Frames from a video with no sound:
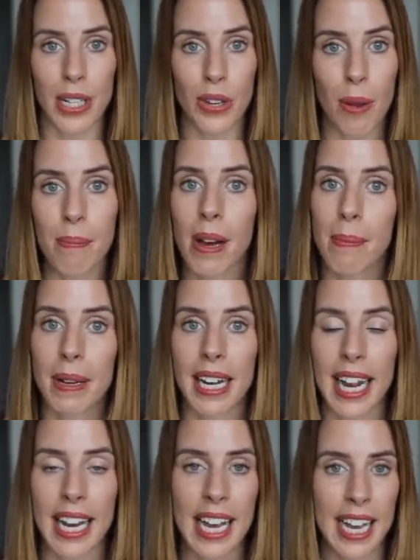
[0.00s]
So it might be
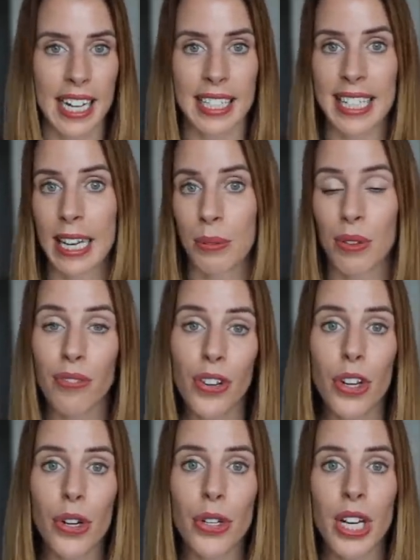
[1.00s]
like sex with
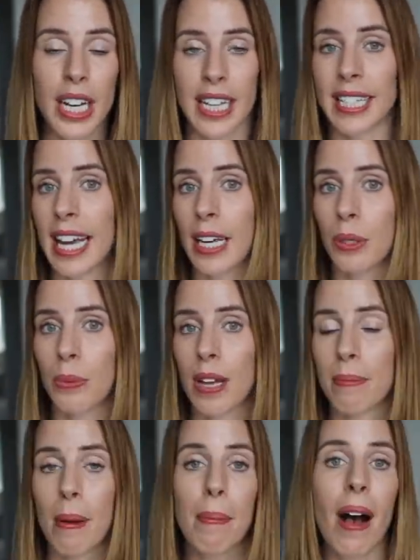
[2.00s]
food, sex
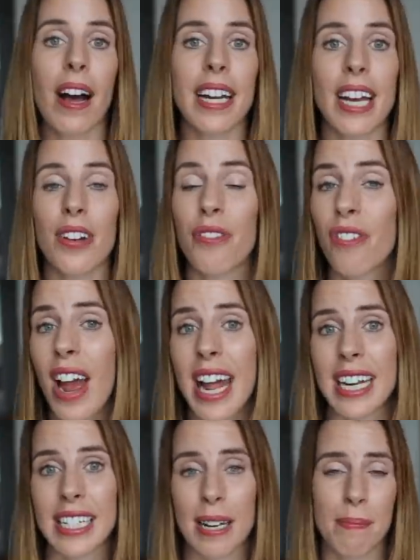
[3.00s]
with my partner and a
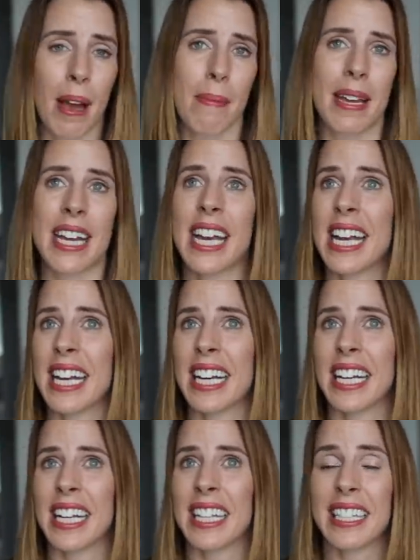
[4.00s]
friend, it might be
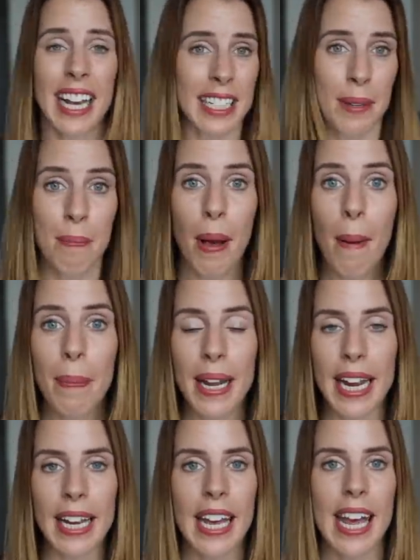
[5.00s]
sex in
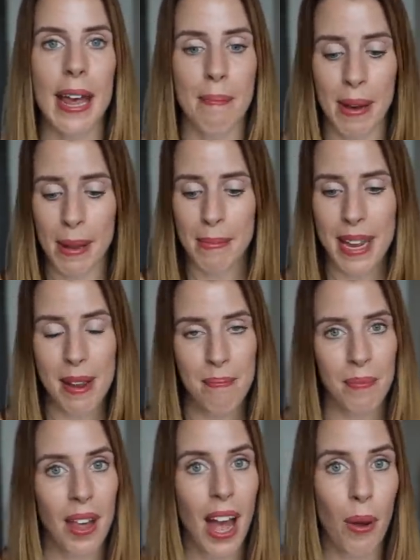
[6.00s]
public, it might be
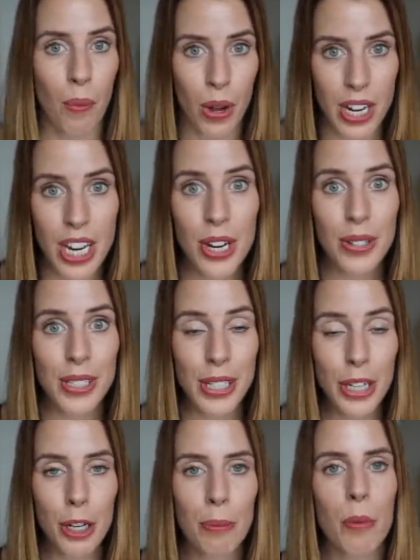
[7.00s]
I want to use
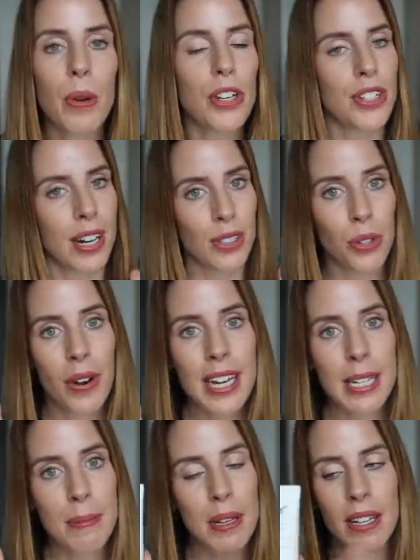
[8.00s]
lube, which sounds
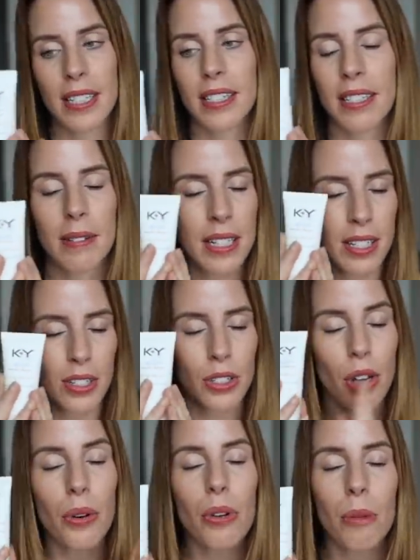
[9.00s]
crazy because this is
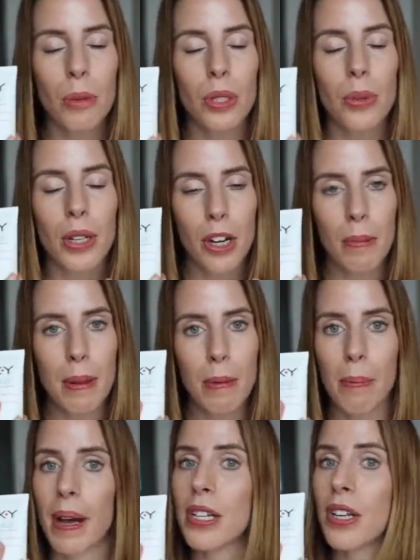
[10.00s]
so normal to a lot of people,
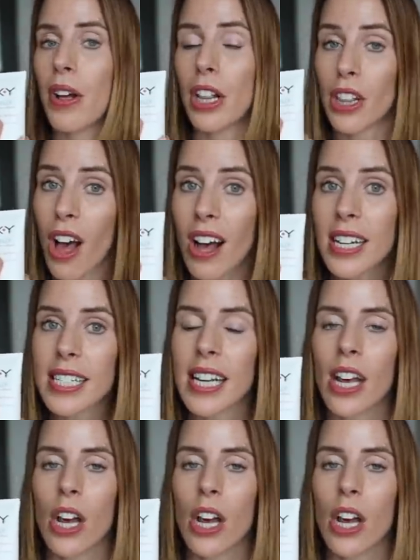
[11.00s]
but to a lot,